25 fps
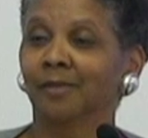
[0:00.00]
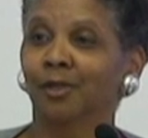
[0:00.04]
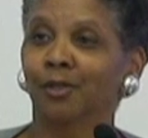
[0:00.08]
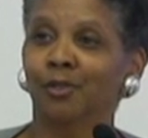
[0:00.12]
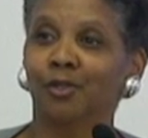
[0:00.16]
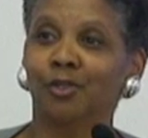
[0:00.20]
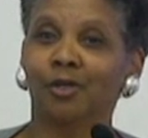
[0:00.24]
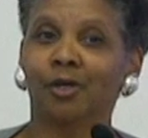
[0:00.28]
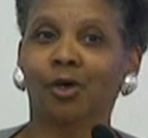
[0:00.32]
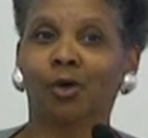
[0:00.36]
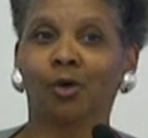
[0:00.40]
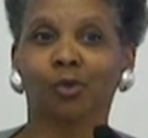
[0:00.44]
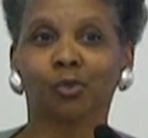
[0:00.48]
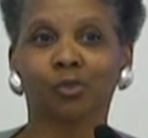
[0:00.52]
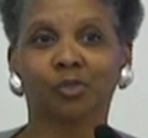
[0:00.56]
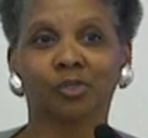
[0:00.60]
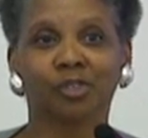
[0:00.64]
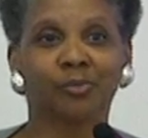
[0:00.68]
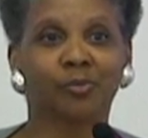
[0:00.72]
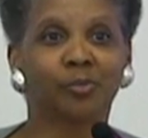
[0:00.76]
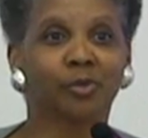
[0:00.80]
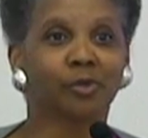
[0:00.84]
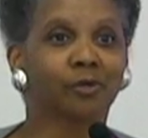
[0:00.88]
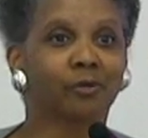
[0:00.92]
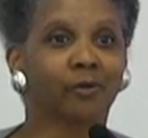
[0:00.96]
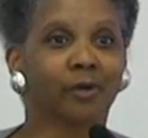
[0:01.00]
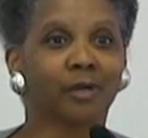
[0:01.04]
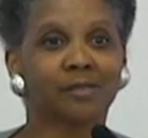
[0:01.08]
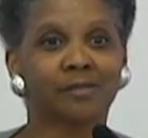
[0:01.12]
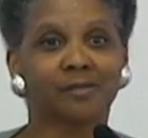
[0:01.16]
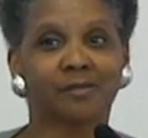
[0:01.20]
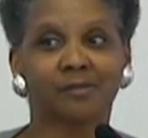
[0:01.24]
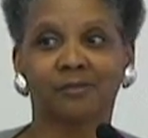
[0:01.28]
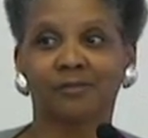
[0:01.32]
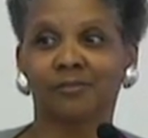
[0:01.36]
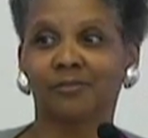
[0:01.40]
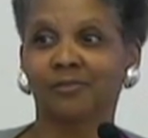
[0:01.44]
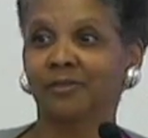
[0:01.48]
the only
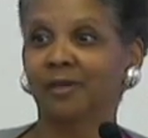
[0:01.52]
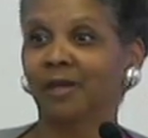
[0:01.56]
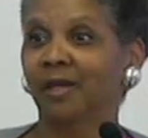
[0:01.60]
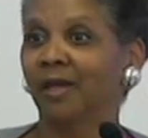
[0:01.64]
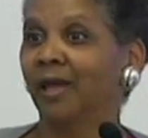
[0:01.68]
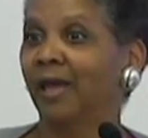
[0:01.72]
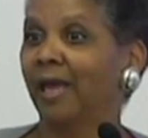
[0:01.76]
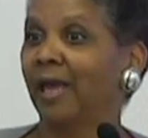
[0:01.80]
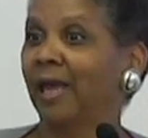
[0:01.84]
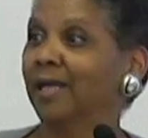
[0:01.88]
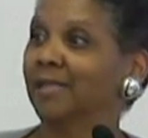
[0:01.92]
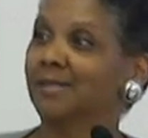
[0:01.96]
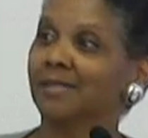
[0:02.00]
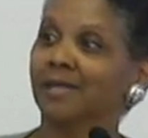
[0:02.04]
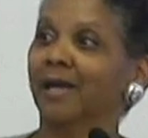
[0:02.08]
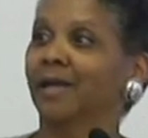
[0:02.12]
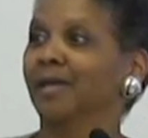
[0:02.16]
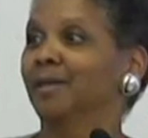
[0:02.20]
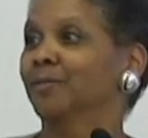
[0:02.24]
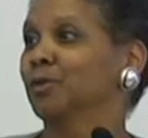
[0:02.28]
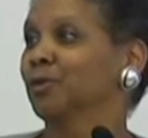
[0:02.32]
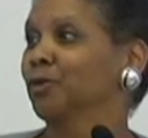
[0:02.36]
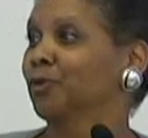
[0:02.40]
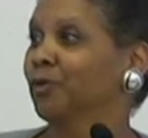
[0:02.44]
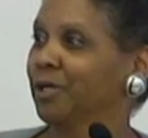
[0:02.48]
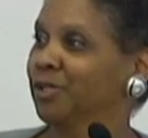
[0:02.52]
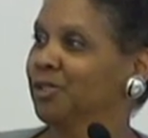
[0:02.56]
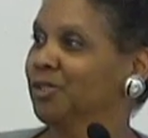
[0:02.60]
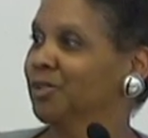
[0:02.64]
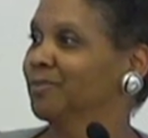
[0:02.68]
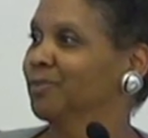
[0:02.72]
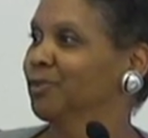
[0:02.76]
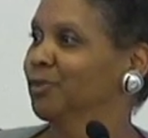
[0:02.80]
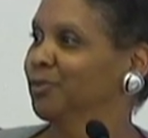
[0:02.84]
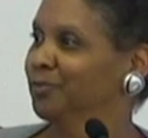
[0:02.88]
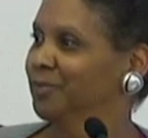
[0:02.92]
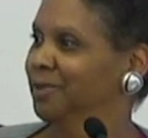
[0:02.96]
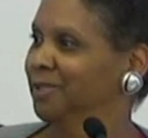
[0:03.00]
progressive anti-immigration
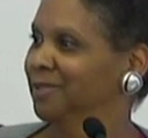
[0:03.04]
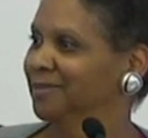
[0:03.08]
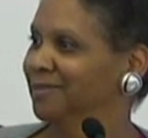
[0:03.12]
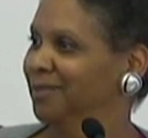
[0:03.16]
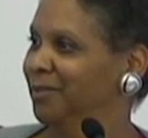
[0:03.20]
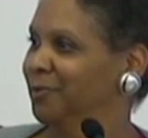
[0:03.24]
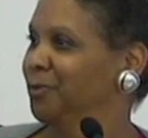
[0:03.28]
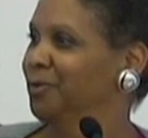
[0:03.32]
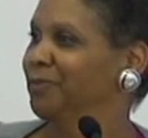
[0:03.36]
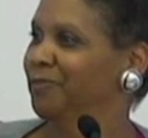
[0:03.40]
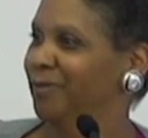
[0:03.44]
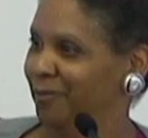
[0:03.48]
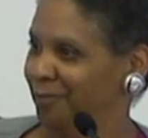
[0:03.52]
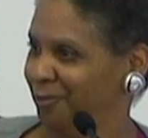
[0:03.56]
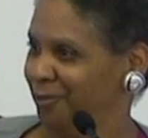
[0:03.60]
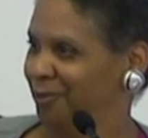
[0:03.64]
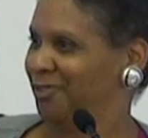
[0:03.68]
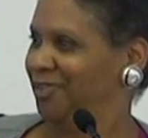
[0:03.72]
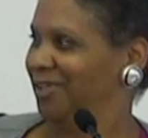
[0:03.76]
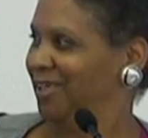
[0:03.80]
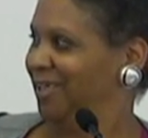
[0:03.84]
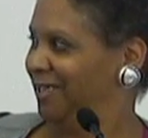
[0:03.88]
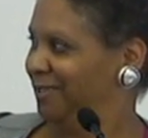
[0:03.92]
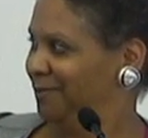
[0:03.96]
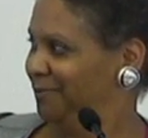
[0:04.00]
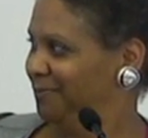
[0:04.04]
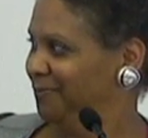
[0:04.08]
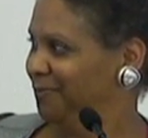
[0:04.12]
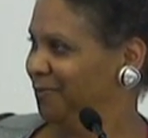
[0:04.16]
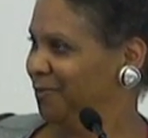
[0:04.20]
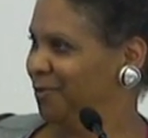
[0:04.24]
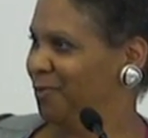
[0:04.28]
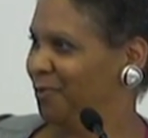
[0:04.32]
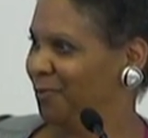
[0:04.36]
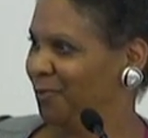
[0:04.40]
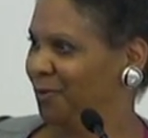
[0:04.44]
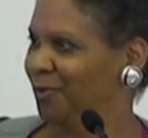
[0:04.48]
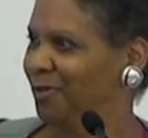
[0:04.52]
movement that we've ever seen,
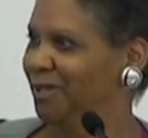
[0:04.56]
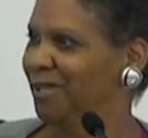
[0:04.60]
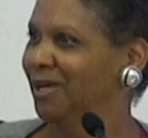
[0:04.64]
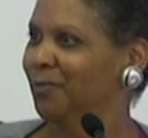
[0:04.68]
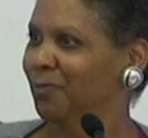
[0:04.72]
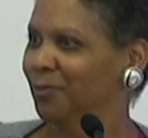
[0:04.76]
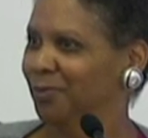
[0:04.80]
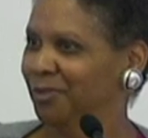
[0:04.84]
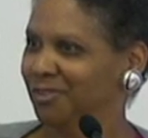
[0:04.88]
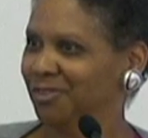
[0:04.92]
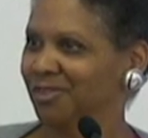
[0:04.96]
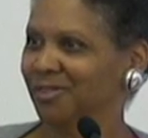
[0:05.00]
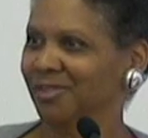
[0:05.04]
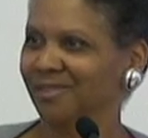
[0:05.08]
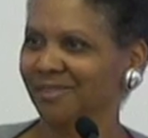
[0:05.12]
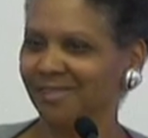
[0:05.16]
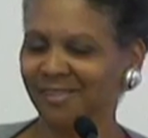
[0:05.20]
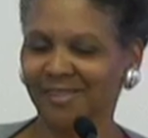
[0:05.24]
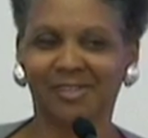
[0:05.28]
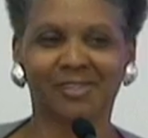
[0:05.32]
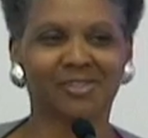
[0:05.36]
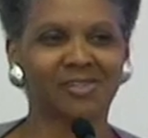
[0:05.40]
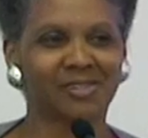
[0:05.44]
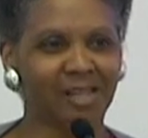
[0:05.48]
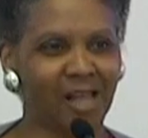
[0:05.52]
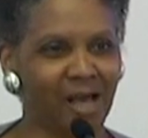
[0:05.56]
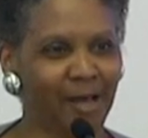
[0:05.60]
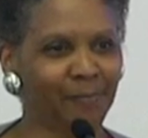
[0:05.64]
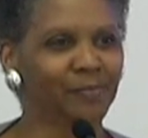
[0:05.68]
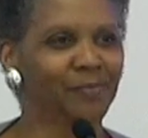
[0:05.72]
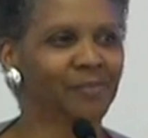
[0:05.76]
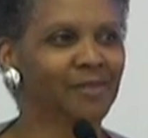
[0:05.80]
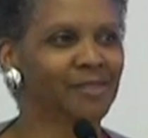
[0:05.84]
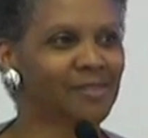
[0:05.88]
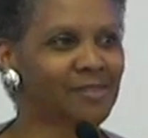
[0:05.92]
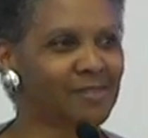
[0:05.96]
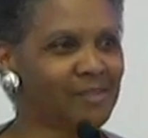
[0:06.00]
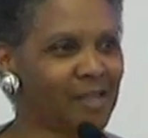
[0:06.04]
which is to stop
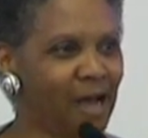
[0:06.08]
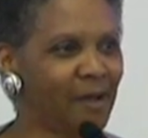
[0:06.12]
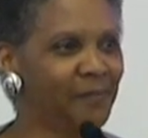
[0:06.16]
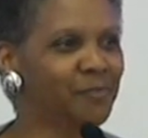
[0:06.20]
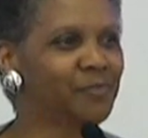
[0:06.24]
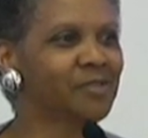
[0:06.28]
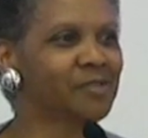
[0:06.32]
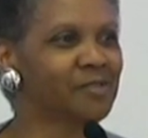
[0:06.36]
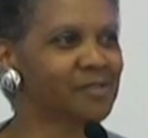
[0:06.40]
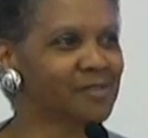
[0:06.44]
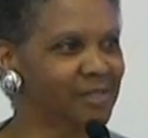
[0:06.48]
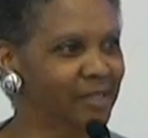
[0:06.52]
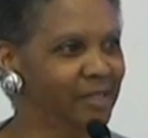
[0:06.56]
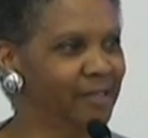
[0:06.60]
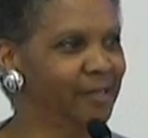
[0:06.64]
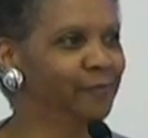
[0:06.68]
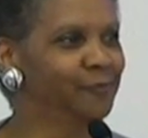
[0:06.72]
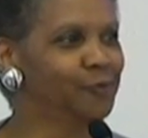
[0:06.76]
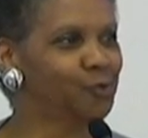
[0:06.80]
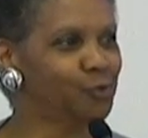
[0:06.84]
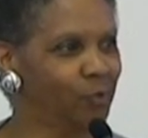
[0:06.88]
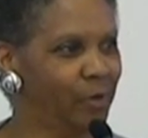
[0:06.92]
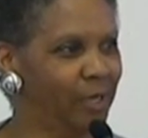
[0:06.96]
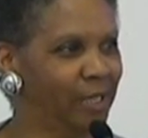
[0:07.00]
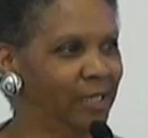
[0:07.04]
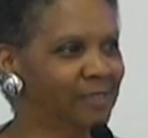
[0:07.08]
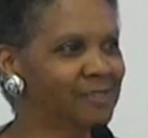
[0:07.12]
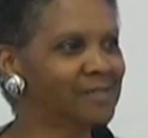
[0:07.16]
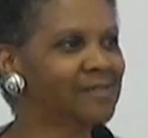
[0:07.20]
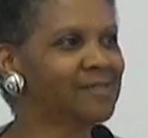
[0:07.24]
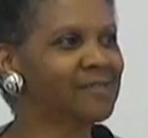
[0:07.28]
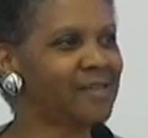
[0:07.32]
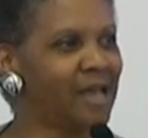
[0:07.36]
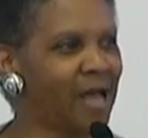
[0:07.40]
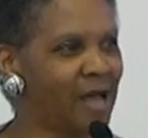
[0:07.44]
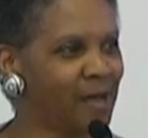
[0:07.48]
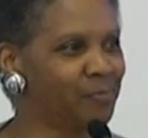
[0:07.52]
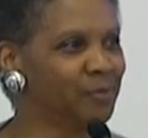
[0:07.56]
the slave trade,
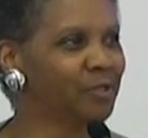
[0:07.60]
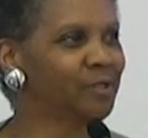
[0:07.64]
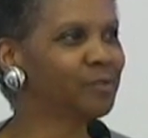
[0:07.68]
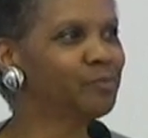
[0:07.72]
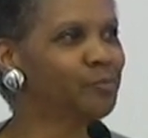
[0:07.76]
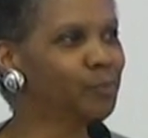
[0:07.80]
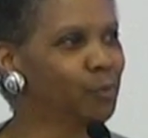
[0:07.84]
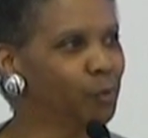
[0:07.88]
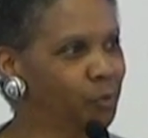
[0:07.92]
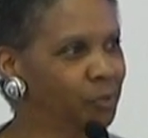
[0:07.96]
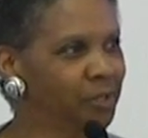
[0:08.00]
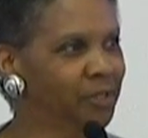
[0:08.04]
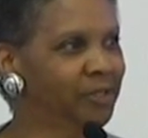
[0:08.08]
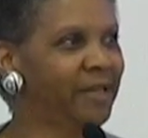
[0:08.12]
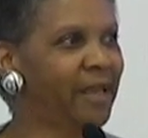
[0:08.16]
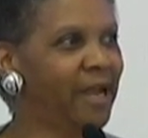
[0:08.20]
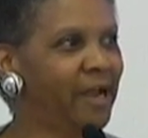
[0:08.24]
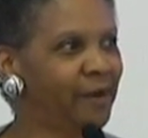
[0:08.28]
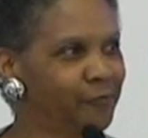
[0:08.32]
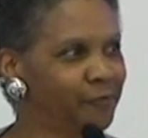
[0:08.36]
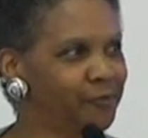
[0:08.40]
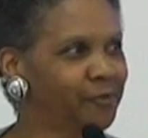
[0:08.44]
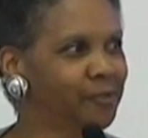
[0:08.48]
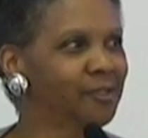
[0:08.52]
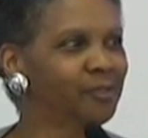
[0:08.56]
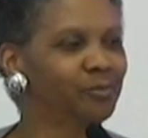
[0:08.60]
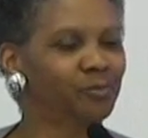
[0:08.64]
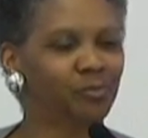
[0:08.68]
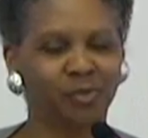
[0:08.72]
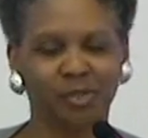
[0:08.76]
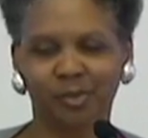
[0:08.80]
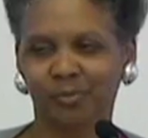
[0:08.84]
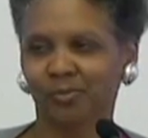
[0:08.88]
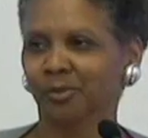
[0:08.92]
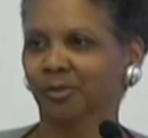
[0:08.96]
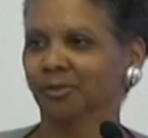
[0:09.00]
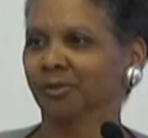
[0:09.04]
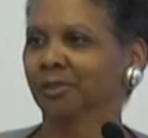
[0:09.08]
stop importing African
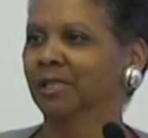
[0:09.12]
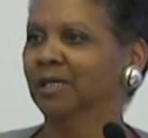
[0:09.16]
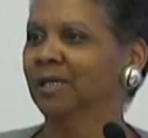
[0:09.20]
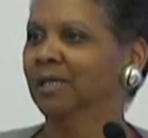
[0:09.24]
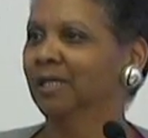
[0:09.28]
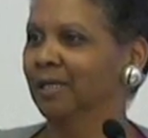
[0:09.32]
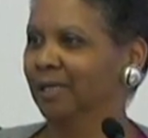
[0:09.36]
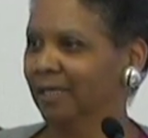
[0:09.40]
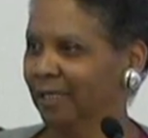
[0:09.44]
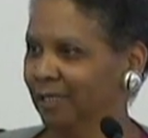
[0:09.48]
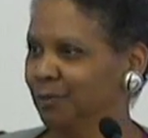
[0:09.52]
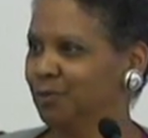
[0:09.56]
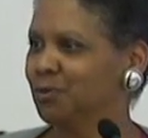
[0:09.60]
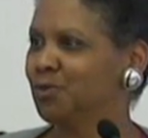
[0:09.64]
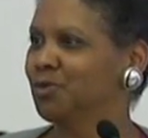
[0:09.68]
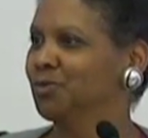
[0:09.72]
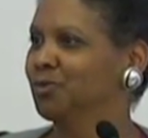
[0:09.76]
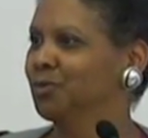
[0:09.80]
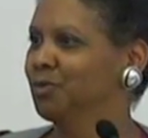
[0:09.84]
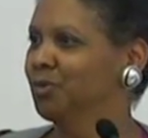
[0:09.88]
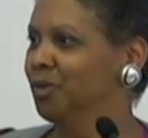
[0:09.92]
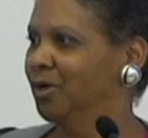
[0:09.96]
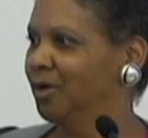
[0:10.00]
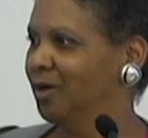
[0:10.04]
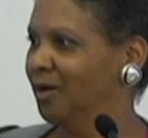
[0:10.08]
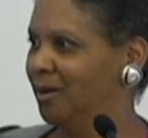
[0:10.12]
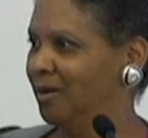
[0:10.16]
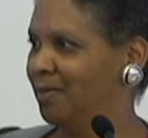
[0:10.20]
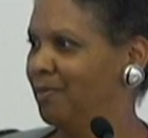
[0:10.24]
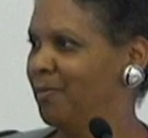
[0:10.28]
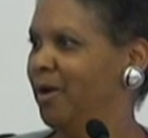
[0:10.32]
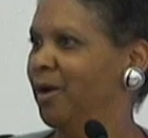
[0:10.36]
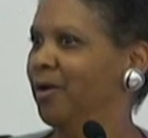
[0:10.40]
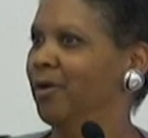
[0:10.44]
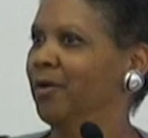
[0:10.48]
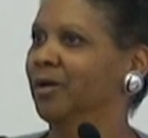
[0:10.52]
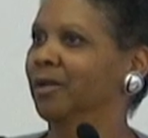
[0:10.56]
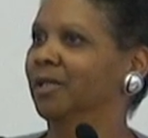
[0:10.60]
people into
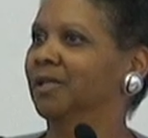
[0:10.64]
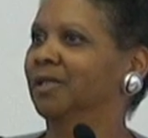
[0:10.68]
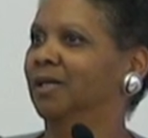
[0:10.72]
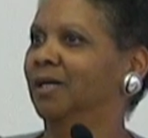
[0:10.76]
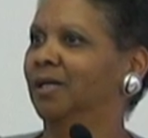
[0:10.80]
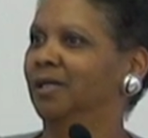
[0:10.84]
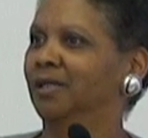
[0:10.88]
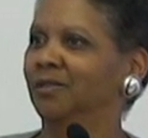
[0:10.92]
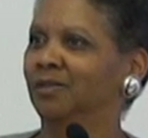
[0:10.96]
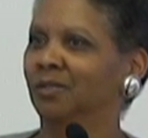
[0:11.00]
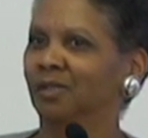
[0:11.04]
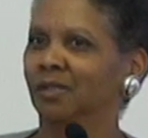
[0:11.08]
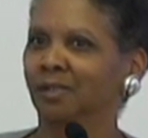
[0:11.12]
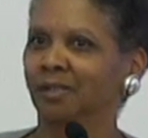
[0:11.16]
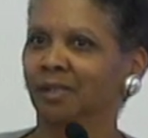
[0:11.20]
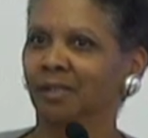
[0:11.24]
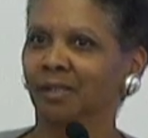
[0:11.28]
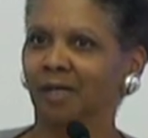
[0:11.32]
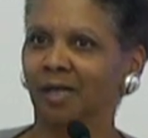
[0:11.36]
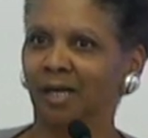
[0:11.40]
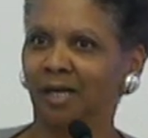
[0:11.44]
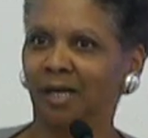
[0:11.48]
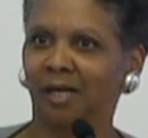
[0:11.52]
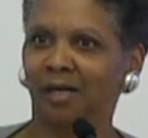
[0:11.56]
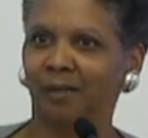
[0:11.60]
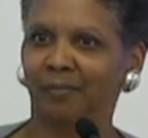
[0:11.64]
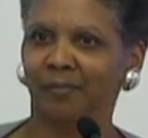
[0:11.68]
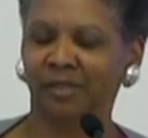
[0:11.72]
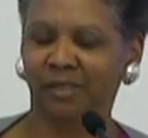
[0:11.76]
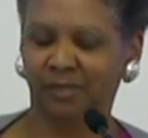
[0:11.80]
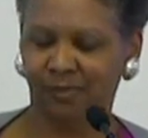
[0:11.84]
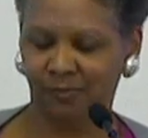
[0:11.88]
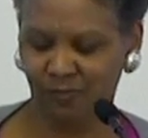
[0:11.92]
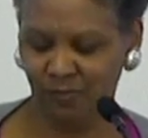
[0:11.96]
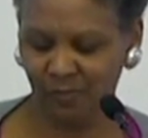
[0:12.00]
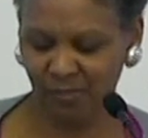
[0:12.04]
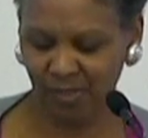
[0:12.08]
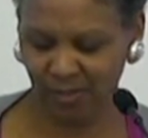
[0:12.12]
America
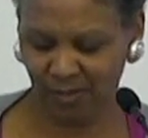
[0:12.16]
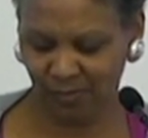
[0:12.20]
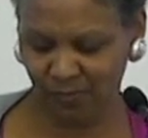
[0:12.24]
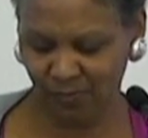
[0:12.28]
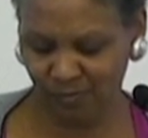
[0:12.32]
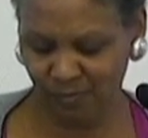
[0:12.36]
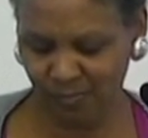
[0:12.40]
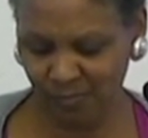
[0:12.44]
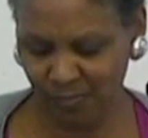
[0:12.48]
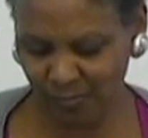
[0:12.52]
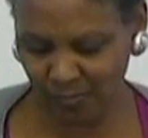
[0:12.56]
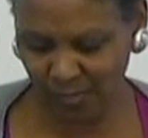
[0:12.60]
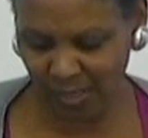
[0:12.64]
in